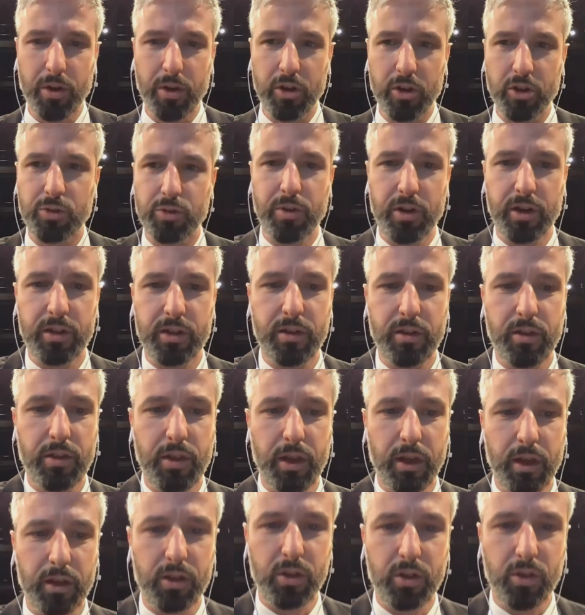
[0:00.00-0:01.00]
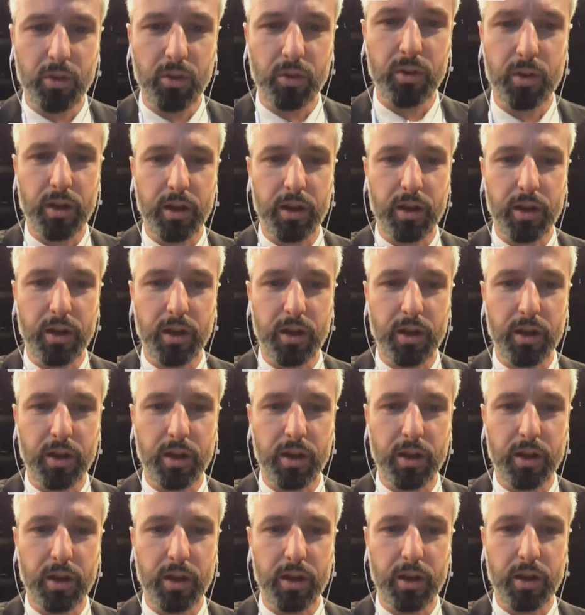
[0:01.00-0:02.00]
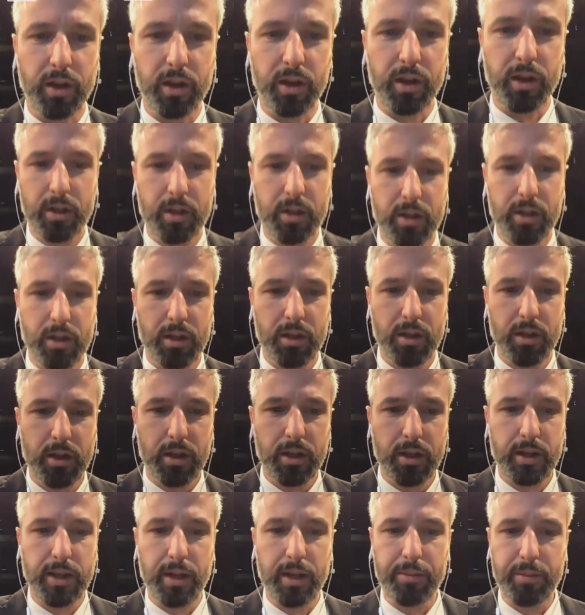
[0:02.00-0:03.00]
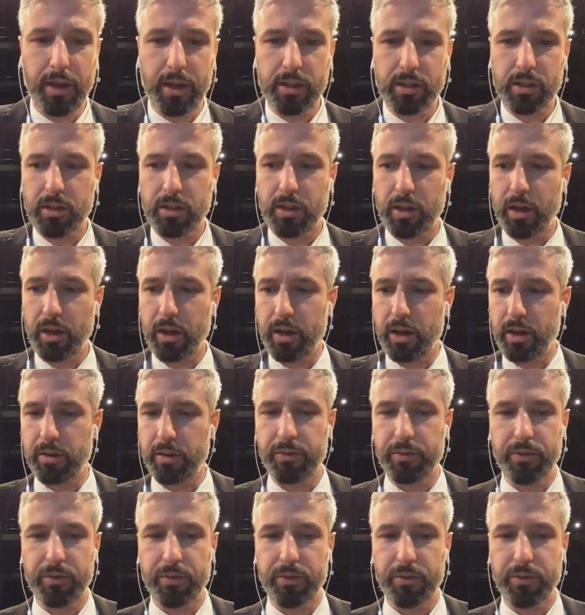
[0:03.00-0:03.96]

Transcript: Mark. Thank you. Let me ask a few